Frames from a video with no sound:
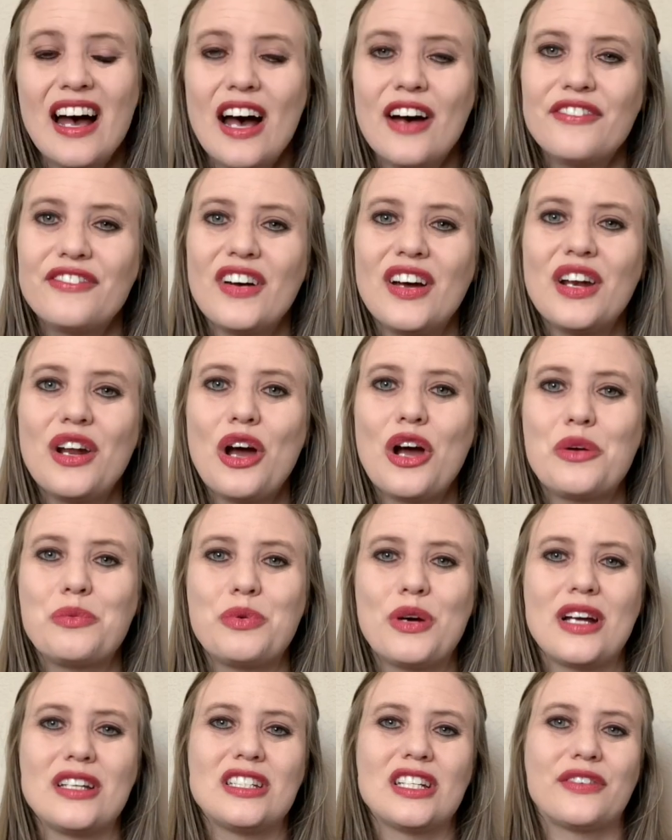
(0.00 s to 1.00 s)
A fun art
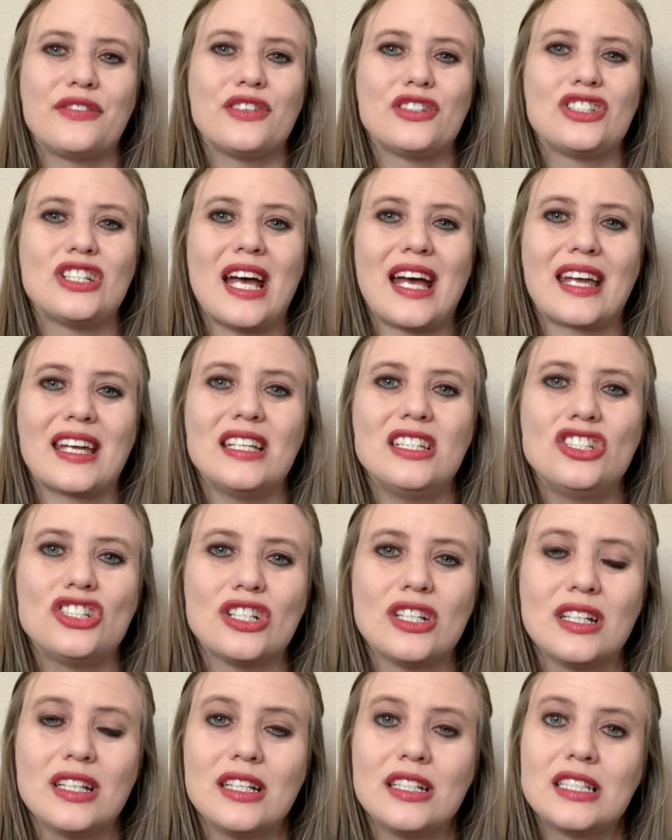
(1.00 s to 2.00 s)
project for Jack and
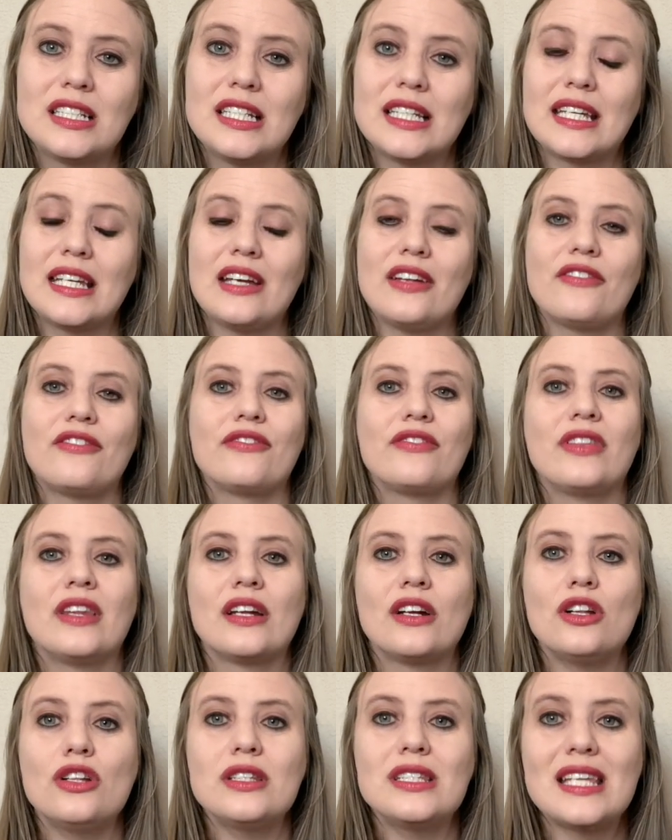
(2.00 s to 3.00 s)
Jill is to get
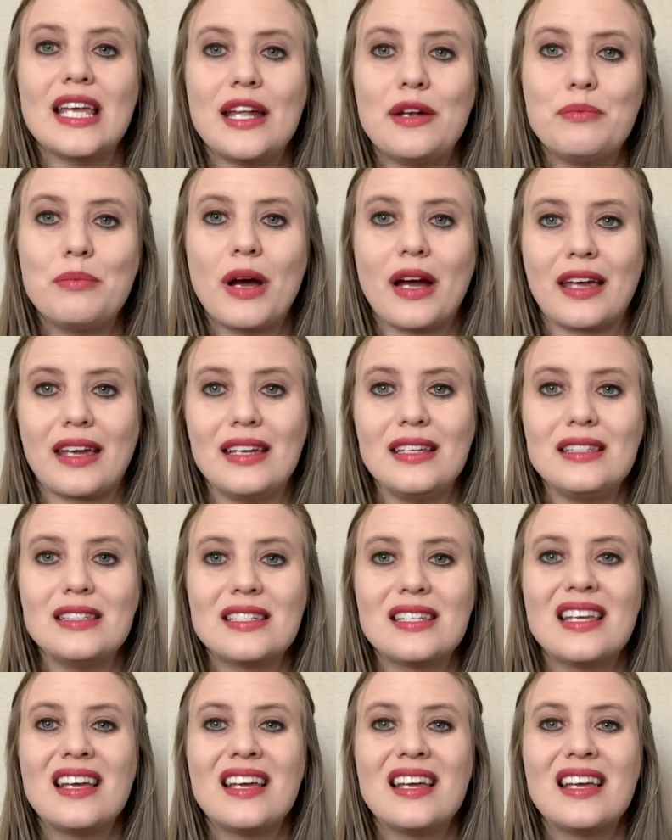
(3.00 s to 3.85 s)
little tin buckets